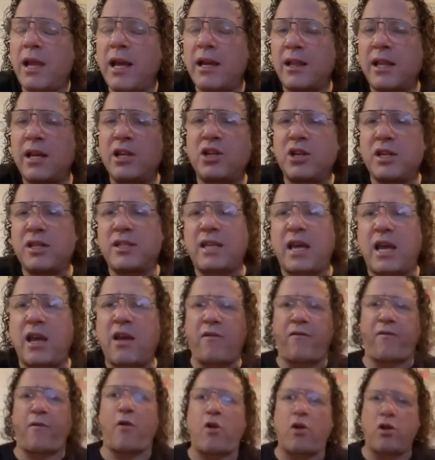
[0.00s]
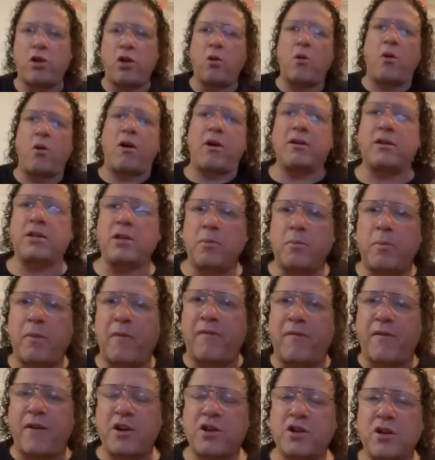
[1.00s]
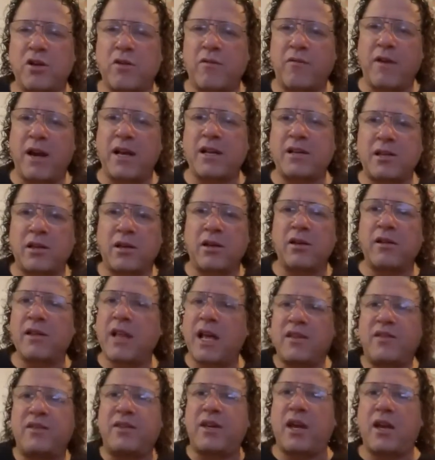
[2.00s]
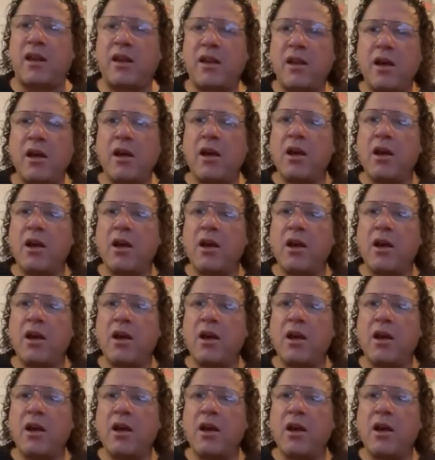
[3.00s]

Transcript: Like, let's just say if all you are is a professional wrestler, that's it.